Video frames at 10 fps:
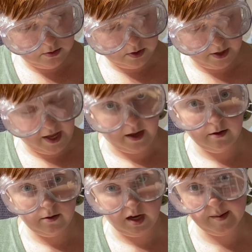Again,
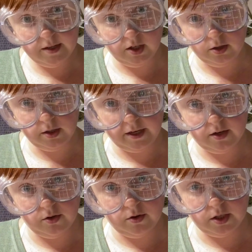I'm an adult and I can
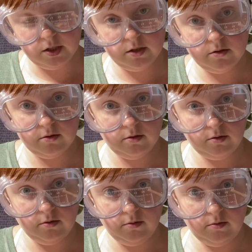do this.
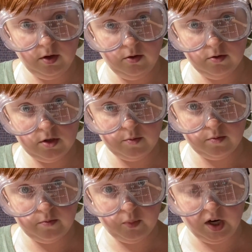Use
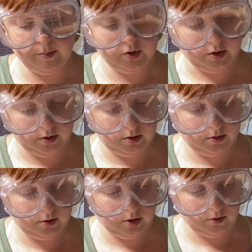proper,
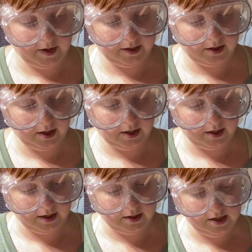correct cutting
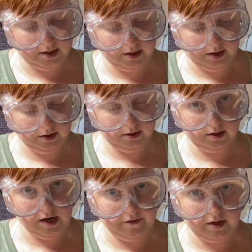techniques and
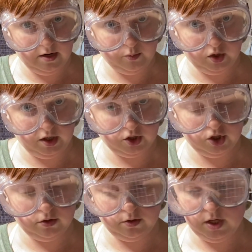safety
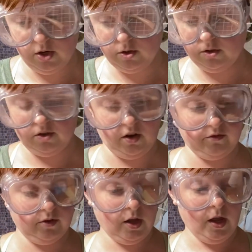protection gear stuff.
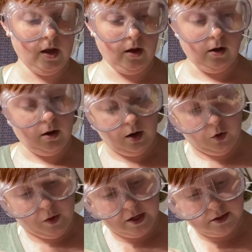
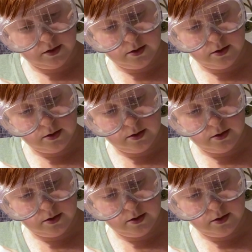Always.